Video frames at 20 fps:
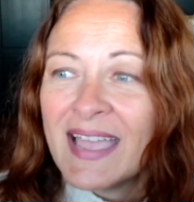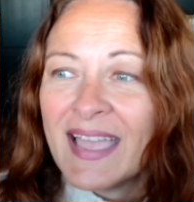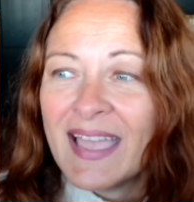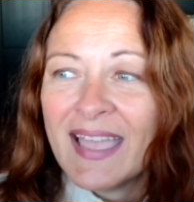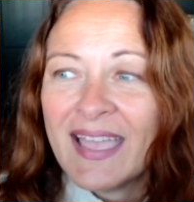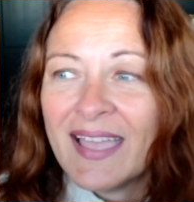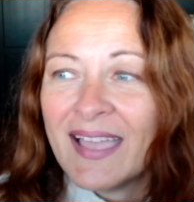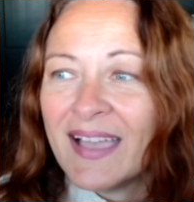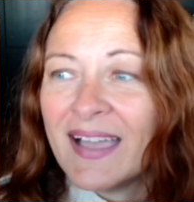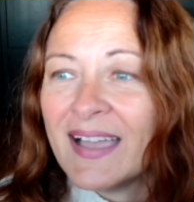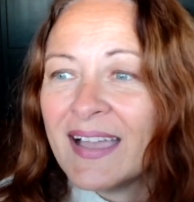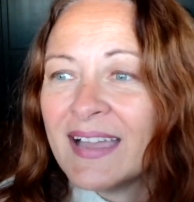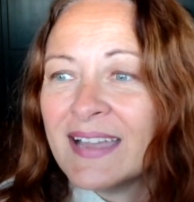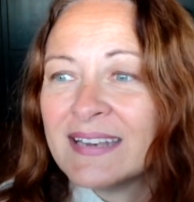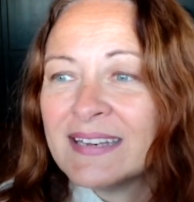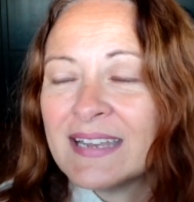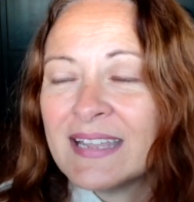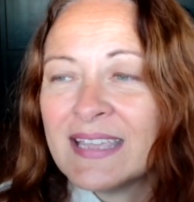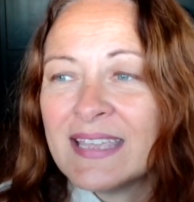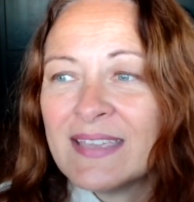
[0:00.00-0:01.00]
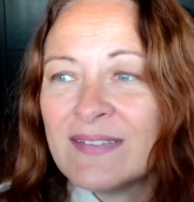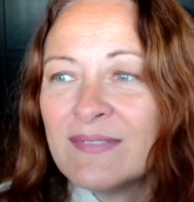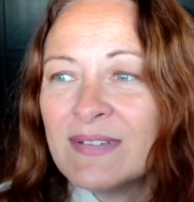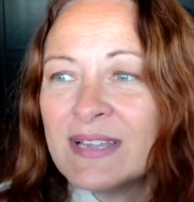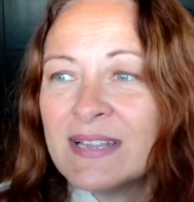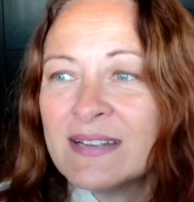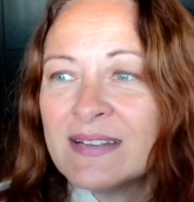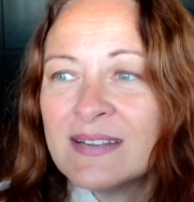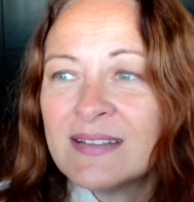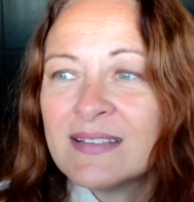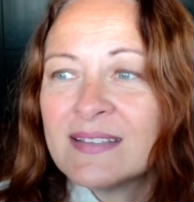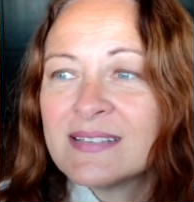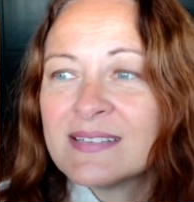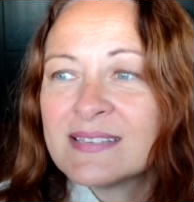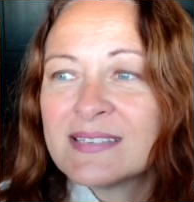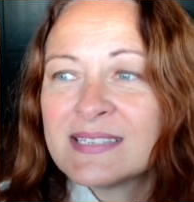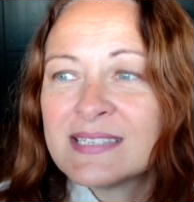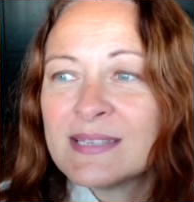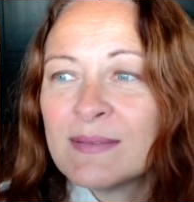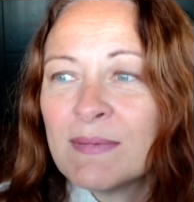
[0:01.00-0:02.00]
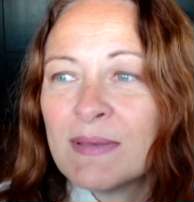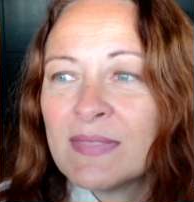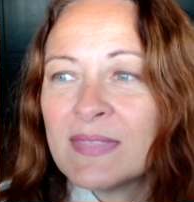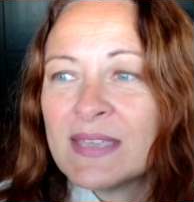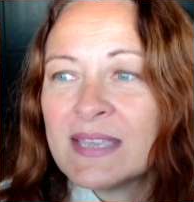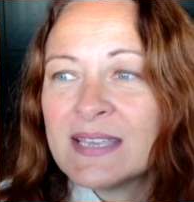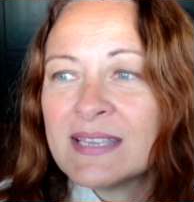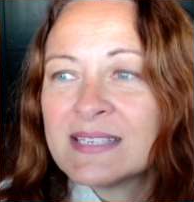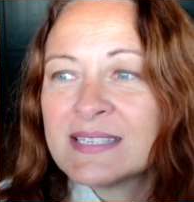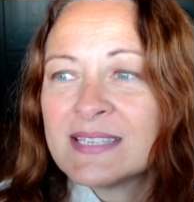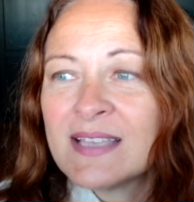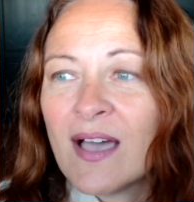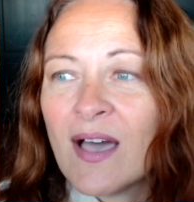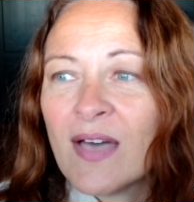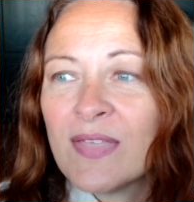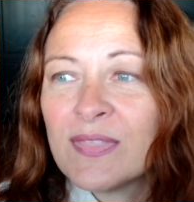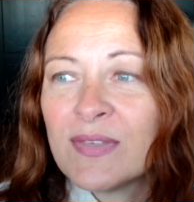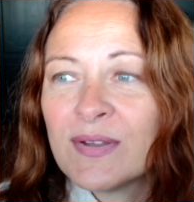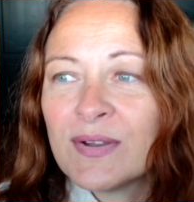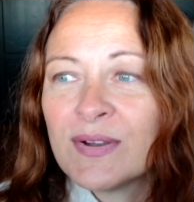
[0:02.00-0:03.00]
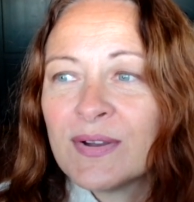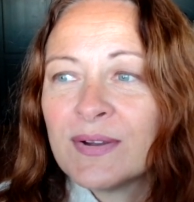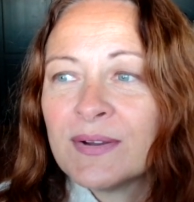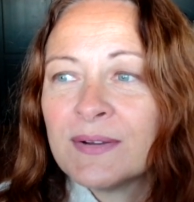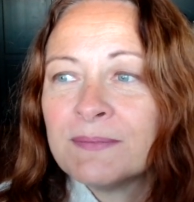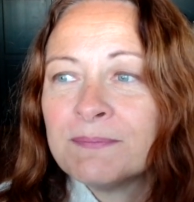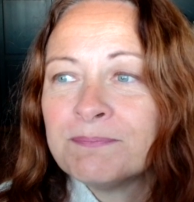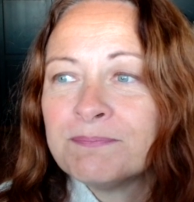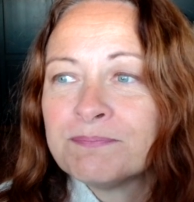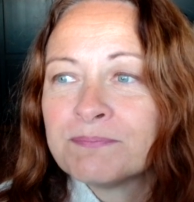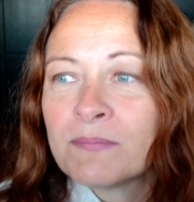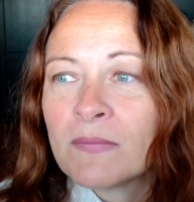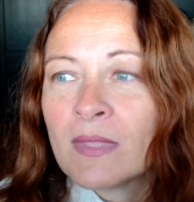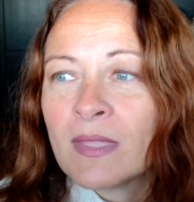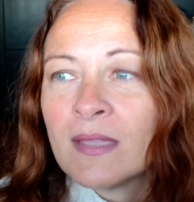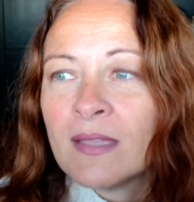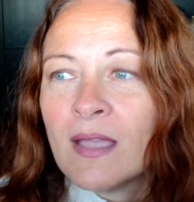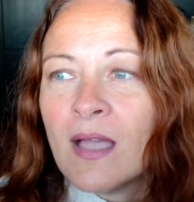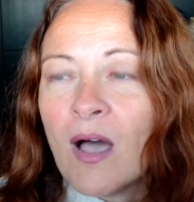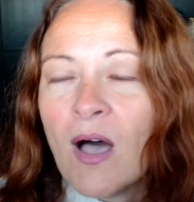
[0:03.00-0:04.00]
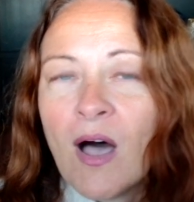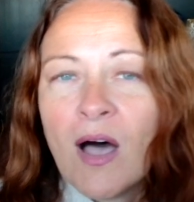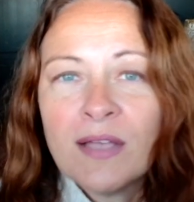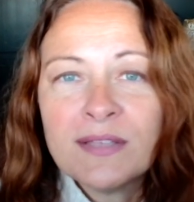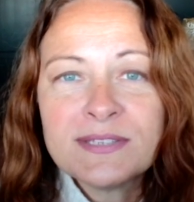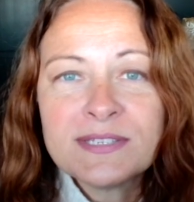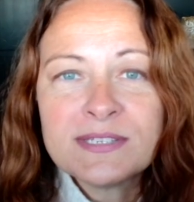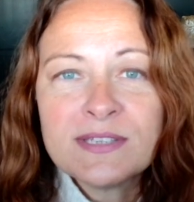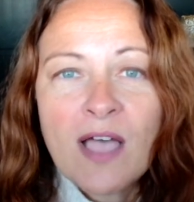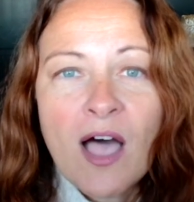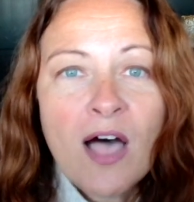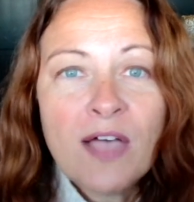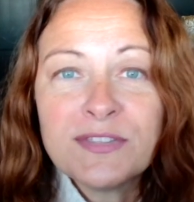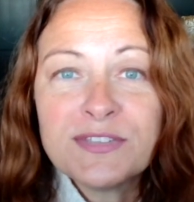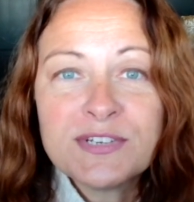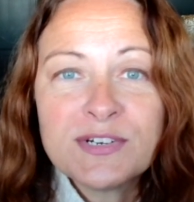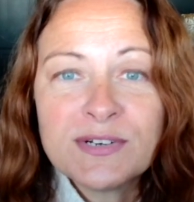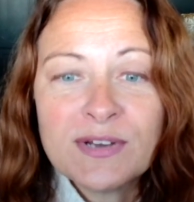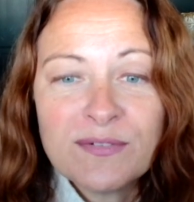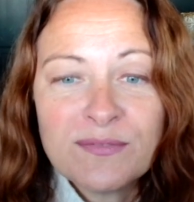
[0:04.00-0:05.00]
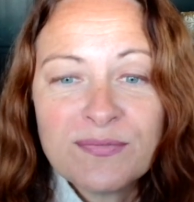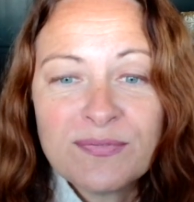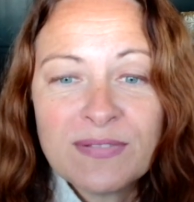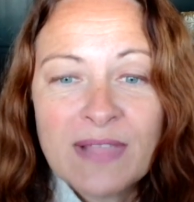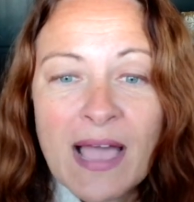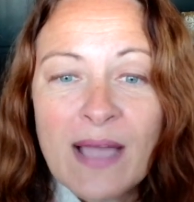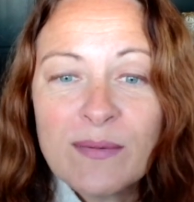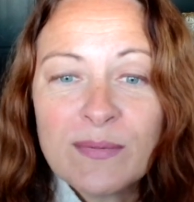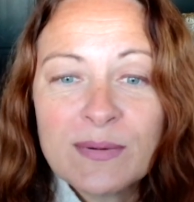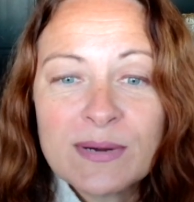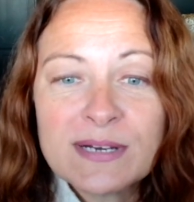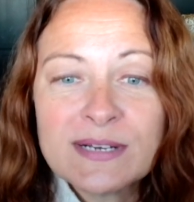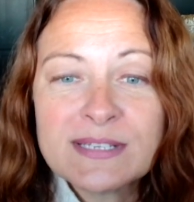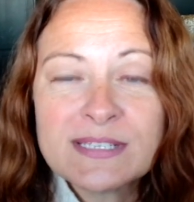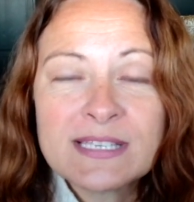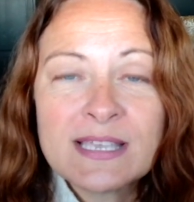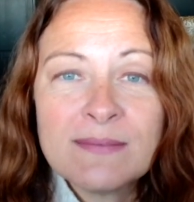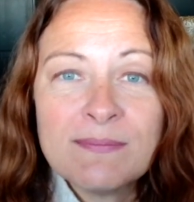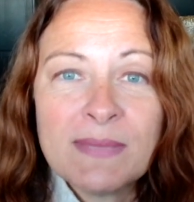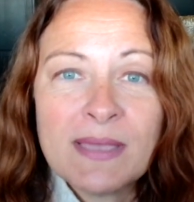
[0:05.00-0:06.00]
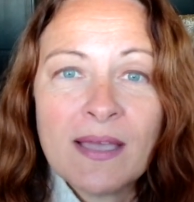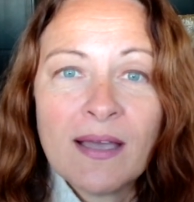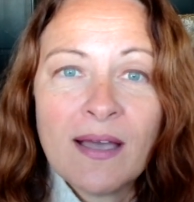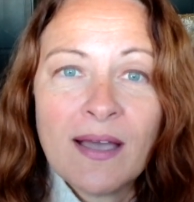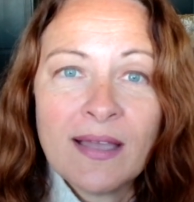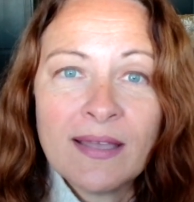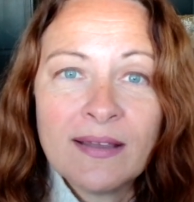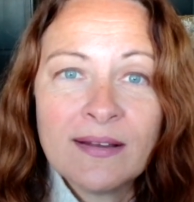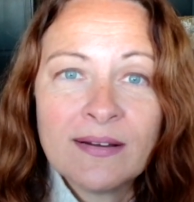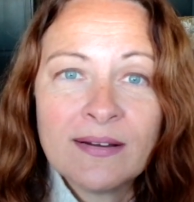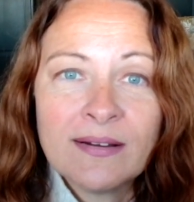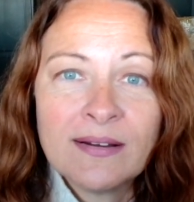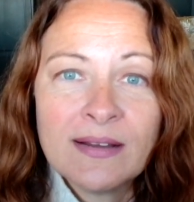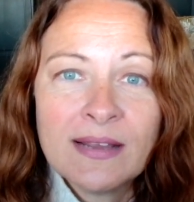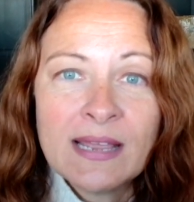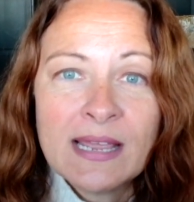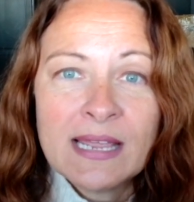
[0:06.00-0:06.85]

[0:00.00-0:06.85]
and even some of these other alternate flours can be higher.